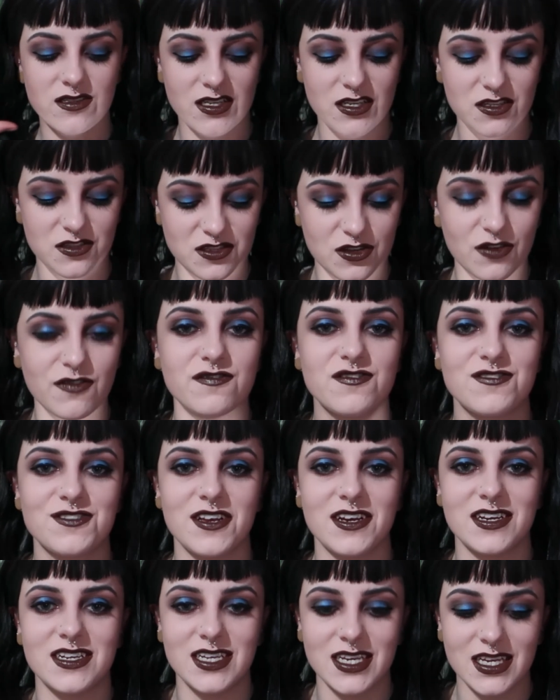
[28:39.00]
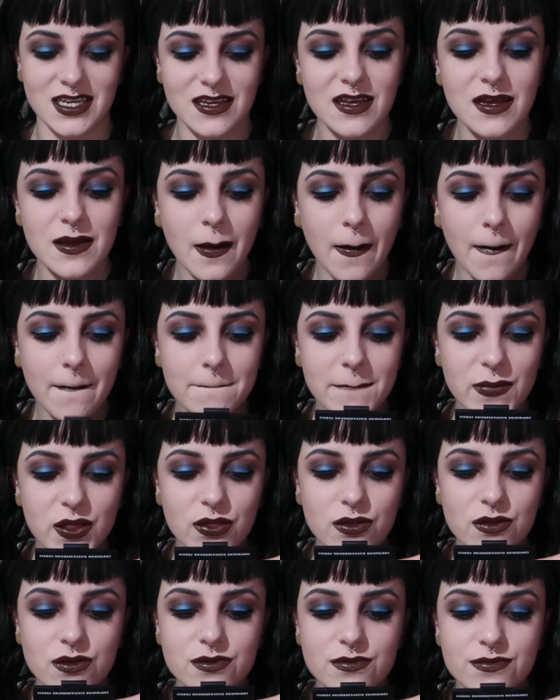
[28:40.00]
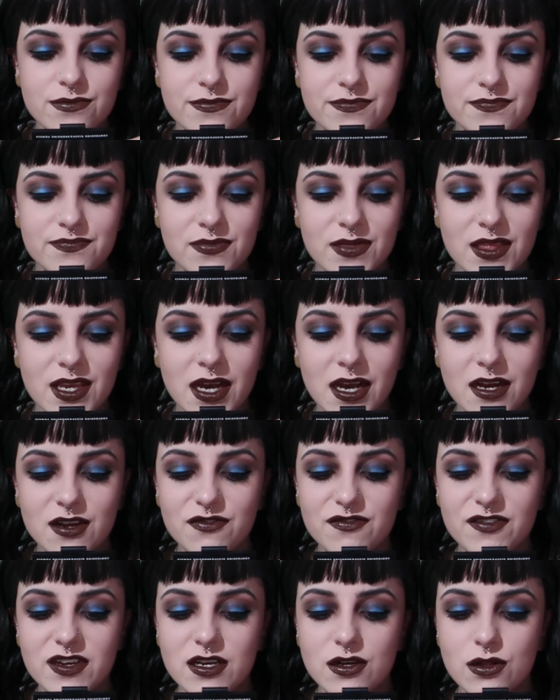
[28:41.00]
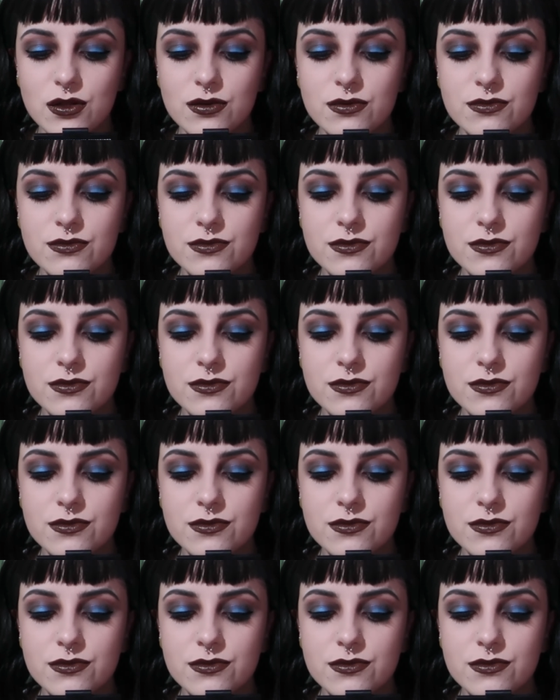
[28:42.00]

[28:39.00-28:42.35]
soft satiny kind of feel.